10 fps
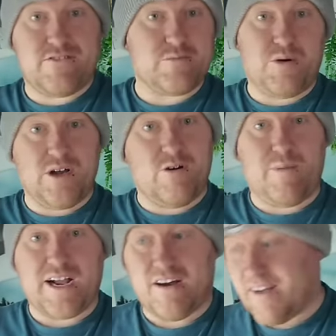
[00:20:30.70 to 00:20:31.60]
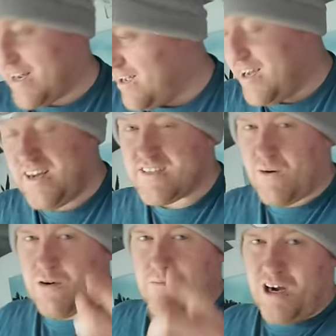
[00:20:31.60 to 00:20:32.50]
I've just put it all back on again.
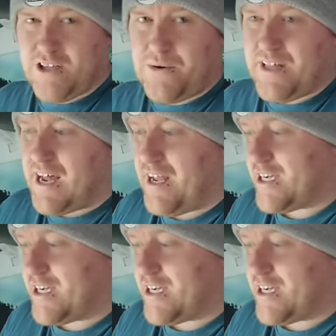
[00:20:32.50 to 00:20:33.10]
So I wouldn't mind doing that